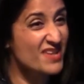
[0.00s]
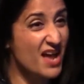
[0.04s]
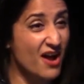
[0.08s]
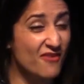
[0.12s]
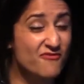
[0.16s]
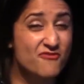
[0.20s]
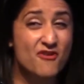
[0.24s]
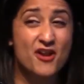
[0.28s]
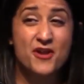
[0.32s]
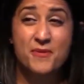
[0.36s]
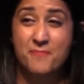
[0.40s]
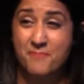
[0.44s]

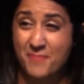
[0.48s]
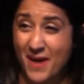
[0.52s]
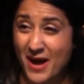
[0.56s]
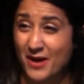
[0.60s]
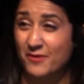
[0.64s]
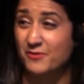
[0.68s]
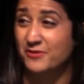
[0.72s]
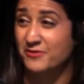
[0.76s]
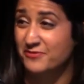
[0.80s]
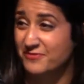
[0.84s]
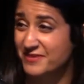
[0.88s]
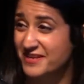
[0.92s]
I've run
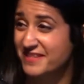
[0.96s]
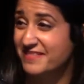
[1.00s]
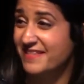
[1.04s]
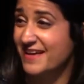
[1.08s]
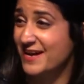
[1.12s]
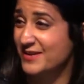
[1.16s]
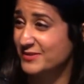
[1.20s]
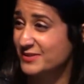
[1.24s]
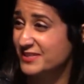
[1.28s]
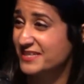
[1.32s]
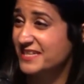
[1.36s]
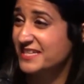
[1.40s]
about
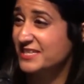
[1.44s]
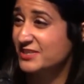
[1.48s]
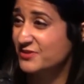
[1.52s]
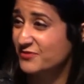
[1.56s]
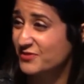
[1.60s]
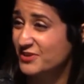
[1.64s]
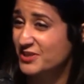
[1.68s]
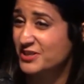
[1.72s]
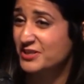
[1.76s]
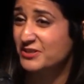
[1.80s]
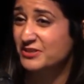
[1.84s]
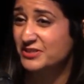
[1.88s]
3,000
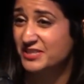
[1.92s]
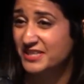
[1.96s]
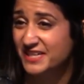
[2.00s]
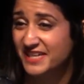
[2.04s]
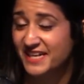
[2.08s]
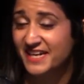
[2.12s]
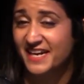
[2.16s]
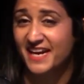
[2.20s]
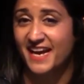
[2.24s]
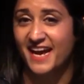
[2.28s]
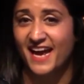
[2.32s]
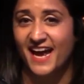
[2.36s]
interviews,
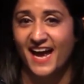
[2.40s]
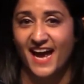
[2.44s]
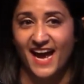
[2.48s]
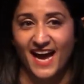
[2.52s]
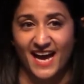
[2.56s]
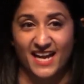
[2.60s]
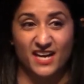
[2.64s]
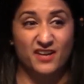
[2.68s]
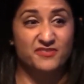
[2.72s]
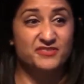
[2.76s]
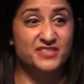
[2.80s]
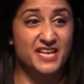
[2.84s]

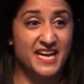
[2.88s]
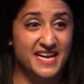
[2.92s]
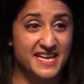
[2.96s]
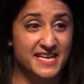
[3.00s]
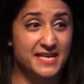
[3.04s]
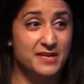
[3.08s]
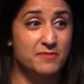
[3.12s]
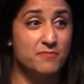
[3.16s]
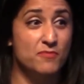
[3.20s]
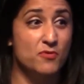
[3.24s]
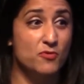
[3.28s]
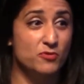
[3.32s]
and I've
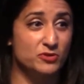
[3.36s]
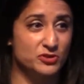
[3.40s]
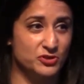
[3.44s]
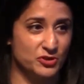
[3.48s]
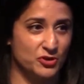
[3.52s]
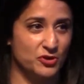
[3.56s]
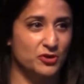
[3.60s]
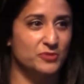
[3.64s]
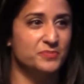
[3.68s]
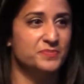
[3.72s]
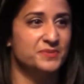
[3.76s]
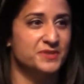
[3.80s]
taken more
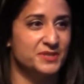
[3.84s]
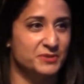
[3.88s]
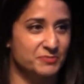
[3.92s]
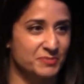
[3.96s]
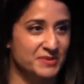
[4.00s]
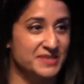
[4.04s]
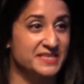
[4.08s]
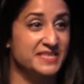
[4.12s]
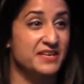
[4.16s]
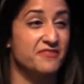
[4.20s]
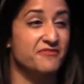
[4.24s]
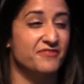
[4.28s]
jobs,
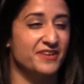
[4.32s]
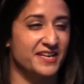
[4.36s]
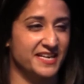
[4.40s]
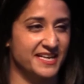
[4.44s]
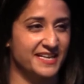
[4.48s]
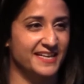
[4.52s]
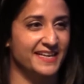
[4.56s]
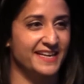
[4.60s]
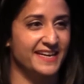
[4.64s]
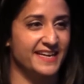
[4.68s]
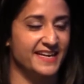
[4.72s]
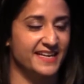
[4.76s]

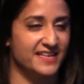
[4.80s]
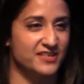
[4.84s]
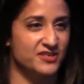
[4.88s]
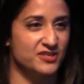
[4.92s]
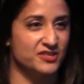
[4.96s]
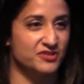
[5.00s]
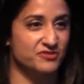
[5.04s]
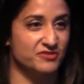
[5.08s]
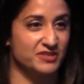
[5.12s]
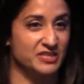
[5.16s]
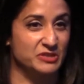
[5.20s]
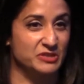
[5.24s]
specifically in user